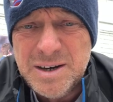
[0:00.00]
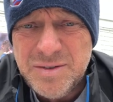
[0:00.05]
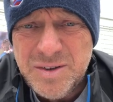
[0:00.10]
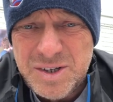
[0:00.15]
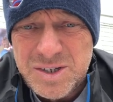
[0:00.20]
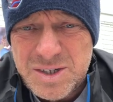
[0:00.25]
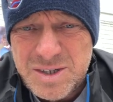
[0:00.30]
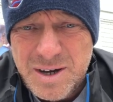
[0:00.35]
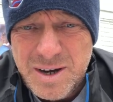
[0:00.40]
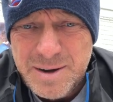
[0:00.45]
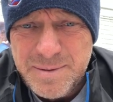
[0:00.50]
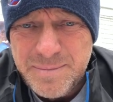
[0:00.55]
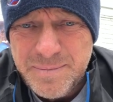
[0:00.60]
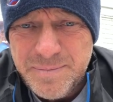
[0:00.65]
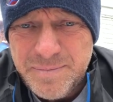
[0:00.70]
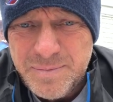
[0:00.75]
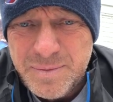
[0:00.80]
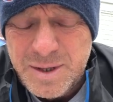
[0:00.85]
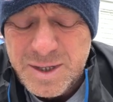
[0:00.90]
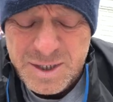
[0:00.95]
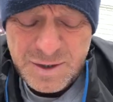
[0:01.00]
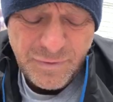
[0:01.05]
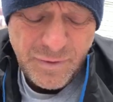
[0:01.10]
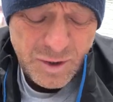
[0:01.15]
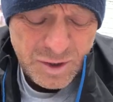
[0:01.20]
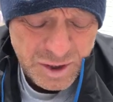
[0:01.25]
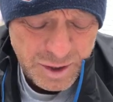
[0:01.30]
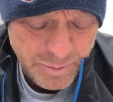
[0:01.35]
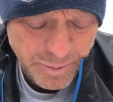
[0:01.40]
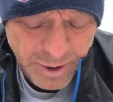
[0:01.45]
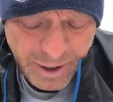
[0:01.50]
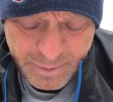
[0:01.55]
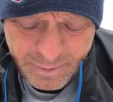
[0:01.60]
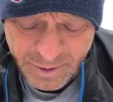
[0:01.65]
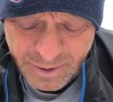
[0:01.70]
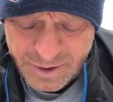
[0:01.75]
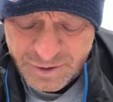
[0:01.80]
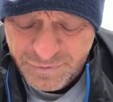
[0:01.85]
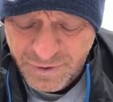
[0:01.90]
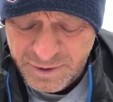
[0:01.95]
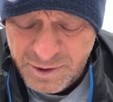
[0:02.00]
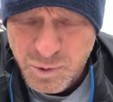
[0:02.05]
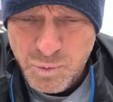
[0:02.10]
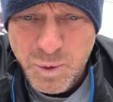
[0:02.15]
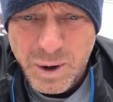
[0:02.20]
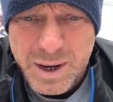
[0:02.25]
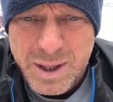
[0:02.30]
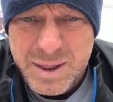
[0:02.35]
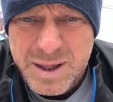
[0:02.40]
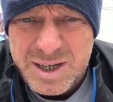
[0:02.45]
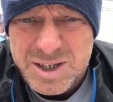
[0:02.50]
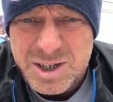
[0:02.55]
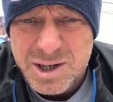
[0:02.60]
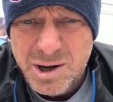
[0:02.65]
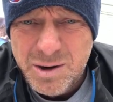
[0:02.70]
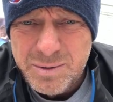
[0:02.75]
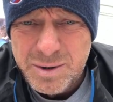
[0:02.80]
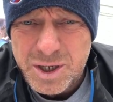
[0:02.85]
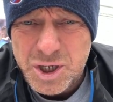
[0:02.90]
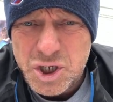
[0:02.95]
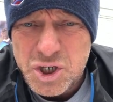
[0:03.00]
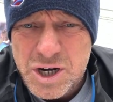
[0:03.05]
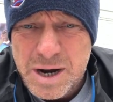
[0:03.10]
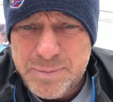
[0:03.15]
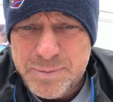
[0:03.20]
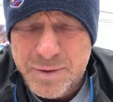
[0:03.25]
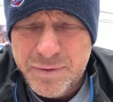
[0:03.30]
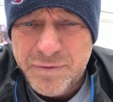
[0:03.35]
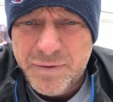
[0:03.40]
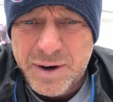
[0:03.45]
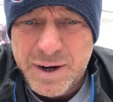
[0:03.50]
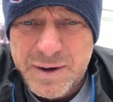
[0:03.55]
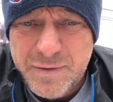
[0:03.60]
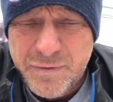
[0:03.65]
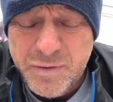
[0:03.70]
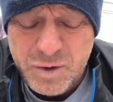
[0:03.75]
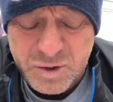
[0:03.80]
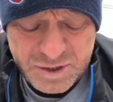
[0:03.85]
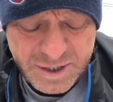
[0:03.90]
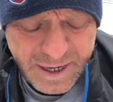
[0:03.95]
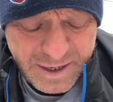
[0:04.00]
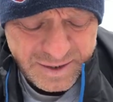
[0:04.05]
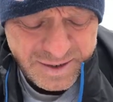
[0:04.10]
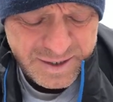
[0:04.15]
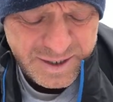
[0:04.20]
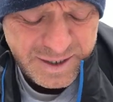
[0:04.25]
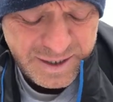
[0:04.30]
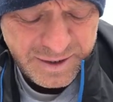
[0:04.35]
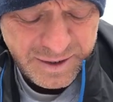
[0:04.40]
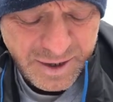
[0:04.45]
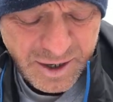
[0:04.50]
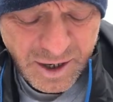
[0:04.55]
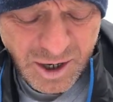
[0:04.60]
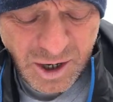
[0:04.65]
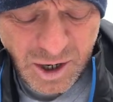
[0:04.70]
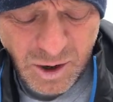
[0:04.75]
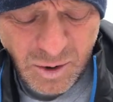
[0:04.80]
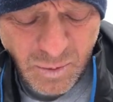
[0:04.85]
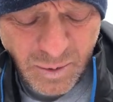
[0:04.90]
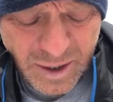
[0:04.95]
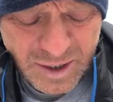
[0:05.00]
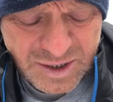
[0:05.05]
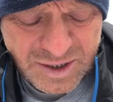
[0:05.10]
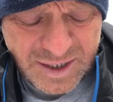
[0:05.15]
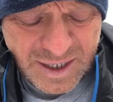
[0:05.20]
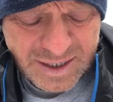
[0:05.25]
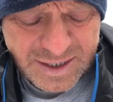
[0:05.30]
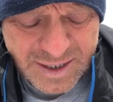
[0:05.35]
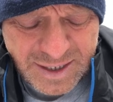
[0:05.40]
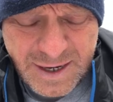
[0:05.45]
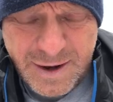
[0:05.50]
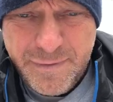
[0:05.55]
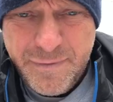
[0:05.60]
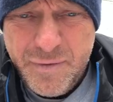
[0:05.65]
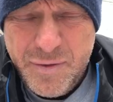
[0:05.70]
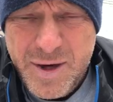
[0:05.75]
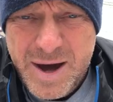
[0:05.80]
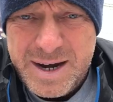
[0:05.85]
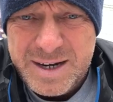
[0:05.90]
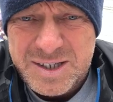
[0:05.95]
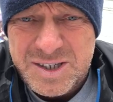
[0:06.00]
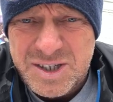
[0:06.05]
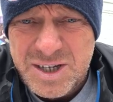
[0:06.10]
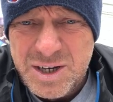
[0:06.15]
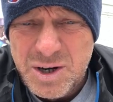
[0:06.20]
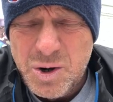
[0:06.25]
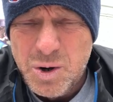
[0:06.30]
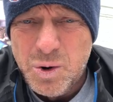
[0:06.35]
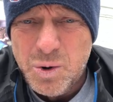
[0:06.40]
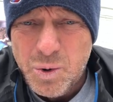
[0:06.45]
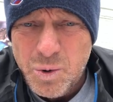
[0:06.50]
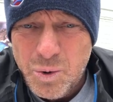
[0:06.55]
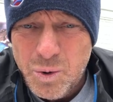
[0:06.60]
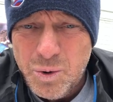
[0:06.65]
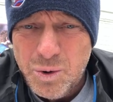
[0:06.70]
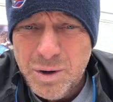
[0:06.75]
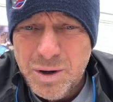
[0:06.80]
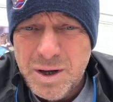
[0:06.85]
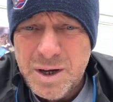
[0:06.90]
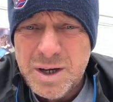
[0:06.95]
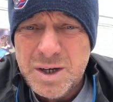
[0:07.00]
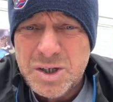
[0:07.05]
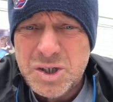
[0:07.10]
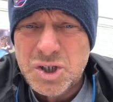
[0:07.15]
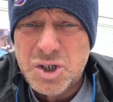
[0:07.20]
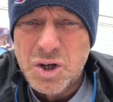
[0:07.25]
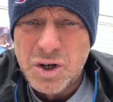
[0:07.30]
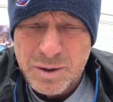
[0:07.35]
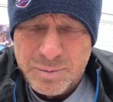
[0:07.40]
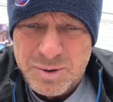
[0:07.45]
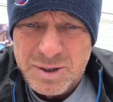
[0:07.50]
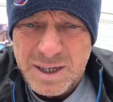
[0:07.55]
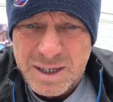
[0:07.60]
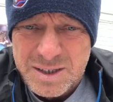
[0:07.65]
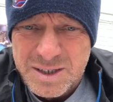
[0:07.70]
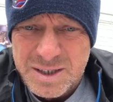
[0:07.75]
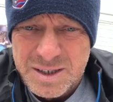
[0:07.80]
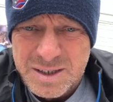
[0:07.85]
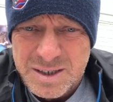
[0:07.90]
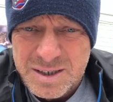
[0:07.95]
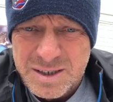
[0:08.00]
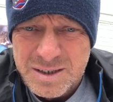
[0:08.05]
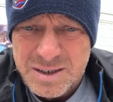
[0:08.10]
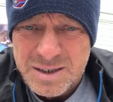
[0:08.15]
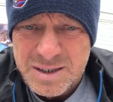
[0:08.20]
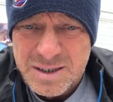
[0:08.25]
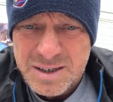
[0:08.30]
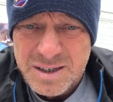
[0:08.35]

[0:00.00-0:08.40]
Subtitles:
this time. And there's a verse in the Bible, it's found in 1 Thessalonians chapter 5, verse 18, where it says, give thanks in all circumstances.